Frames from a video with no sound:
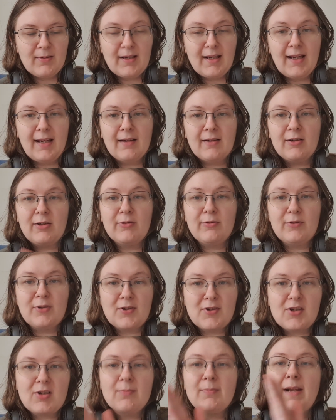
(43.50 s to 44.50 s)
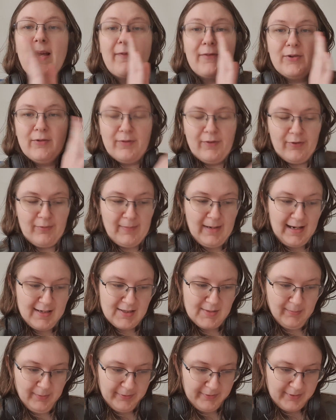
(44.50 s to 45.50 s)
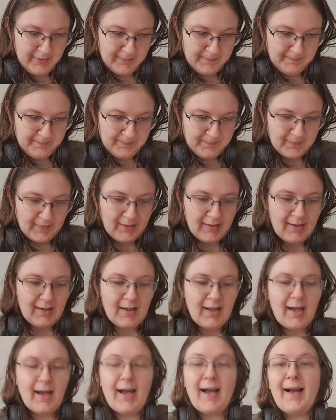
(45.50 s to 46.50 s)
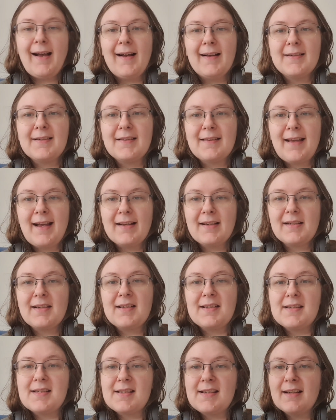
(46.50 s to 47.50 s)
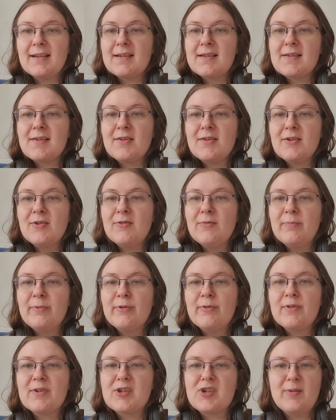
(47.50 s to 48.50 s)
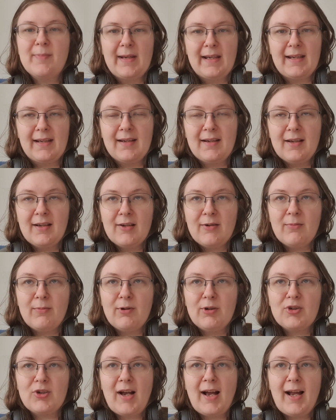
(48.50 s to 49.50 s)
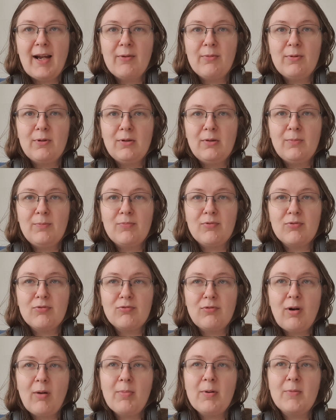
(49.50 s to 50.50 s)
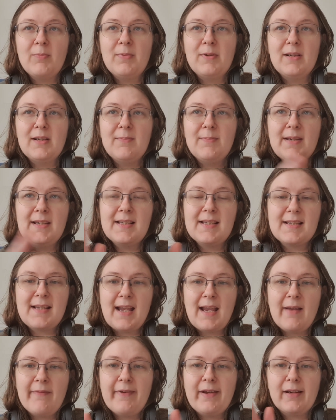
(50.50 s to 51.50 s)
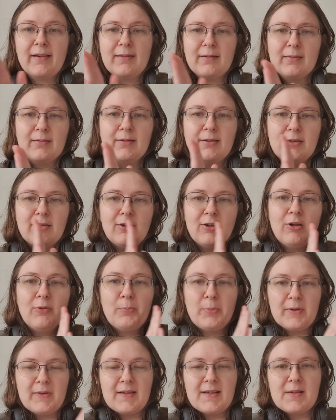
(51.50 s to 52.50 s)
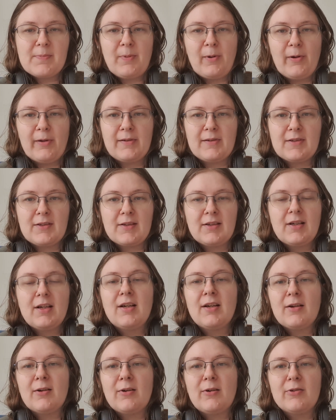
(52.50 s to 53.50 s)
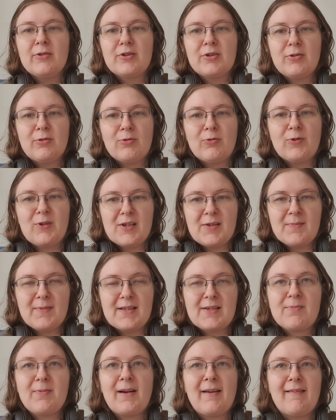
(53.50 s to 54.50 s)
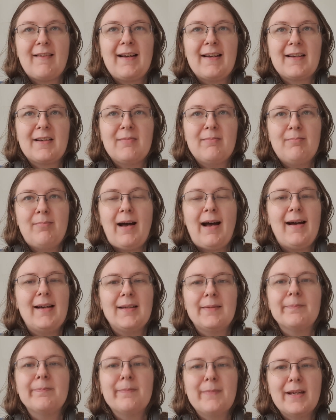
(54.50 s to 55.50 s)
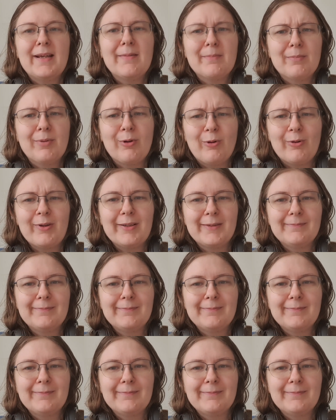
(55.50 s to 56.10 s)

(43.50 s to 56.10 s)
including some left over from last month. And that is 6 new books to me, which I will probably be saving up at this point until Christmas, where I can buy in bulk.